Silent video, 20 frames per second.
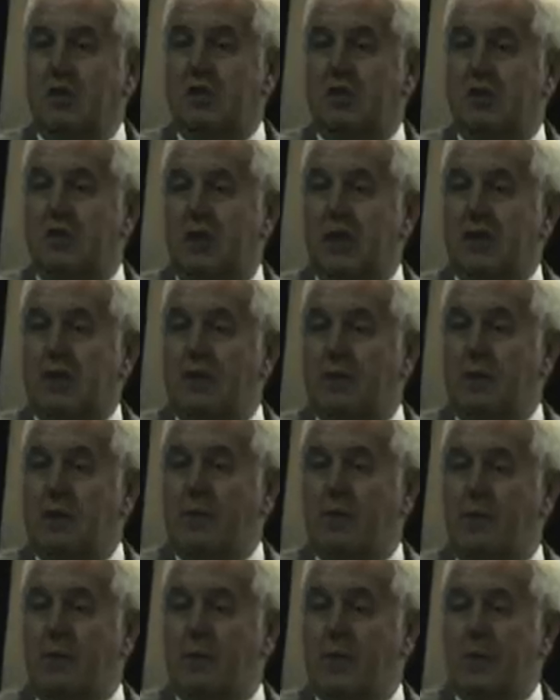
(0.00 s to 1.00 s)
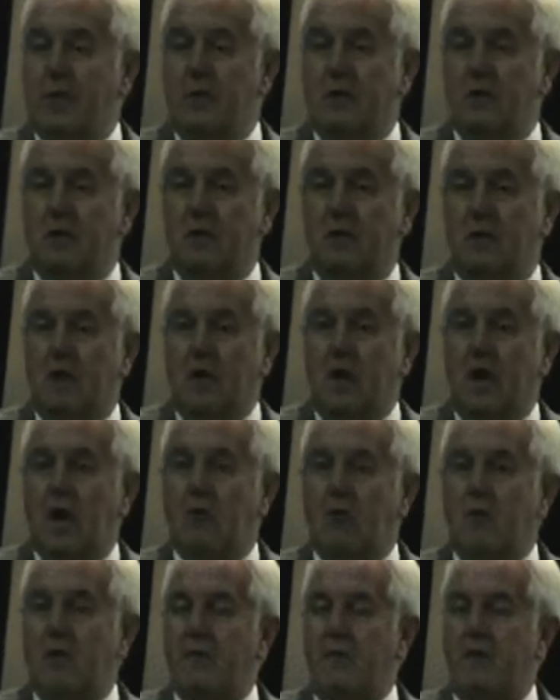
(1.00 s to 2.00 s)
to try to be independent.
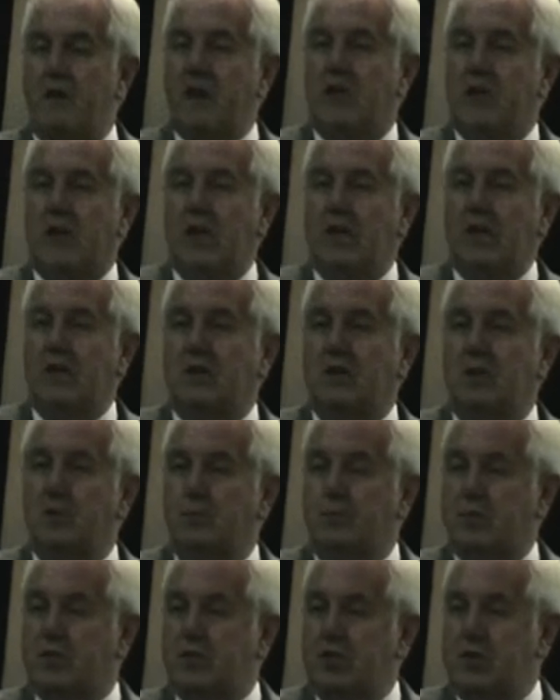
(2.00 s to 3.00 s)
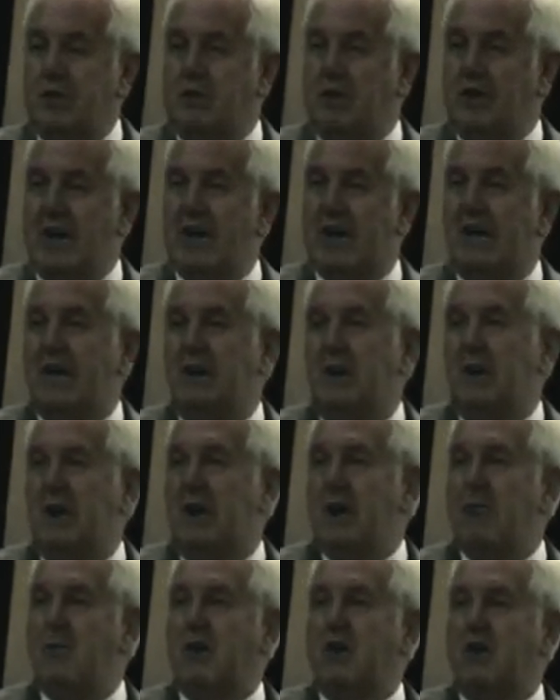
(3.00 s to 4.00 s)
And we're very keen to pursue that.
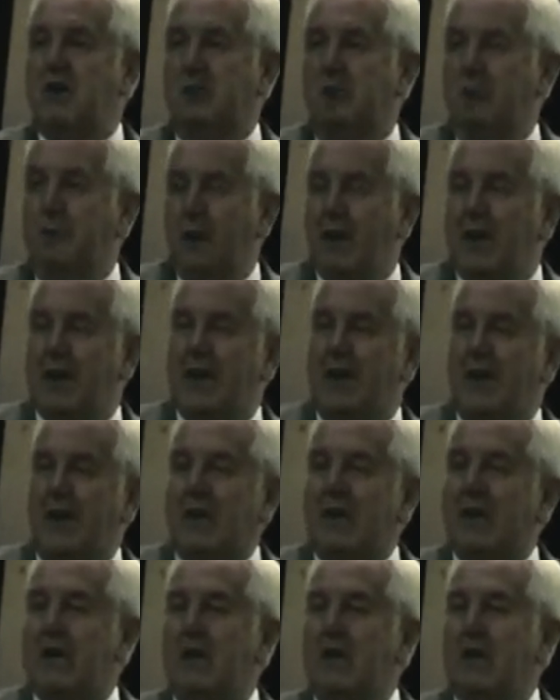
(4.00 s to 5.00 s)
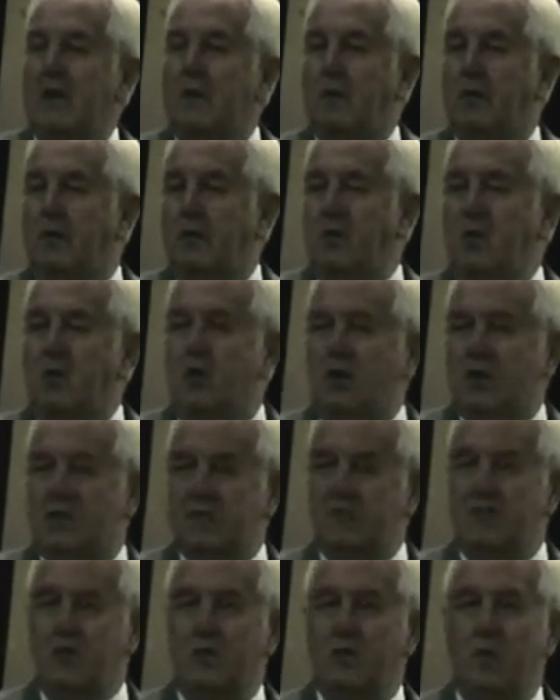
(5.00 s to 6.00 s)
I mentioned the planner here, but there are lots
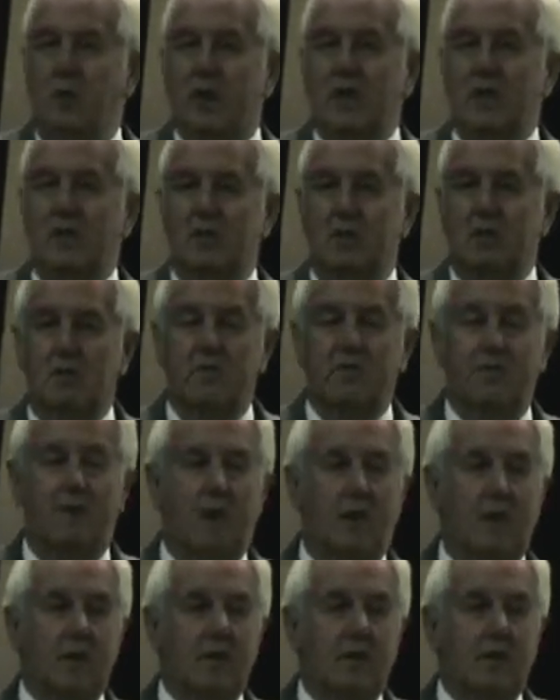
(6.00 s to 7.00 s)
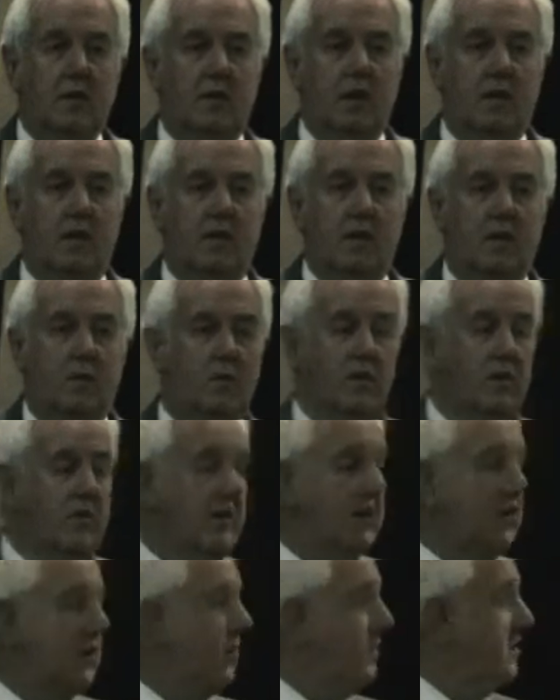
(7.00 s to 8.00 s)
of other ways that you'll find that we're
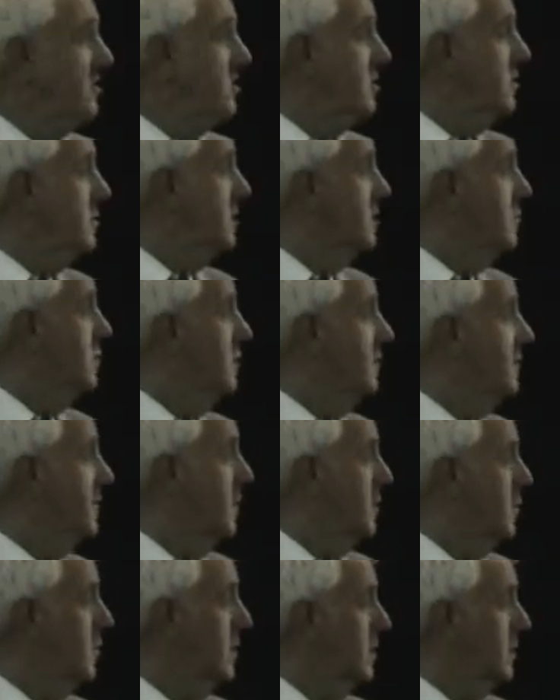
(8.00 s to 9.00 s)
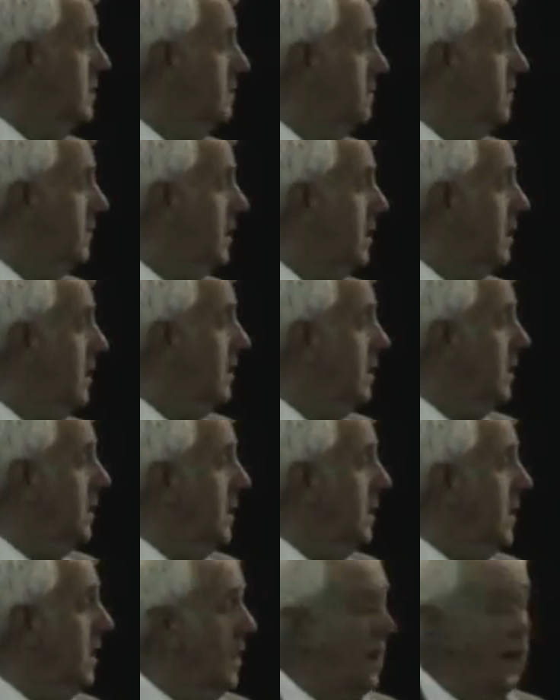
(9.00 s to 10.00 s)
encouraging them to move forward.
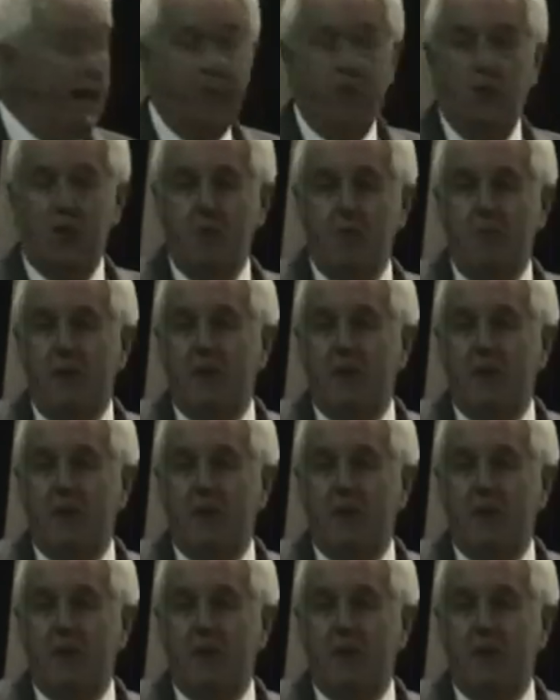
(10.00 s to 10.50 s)
I've already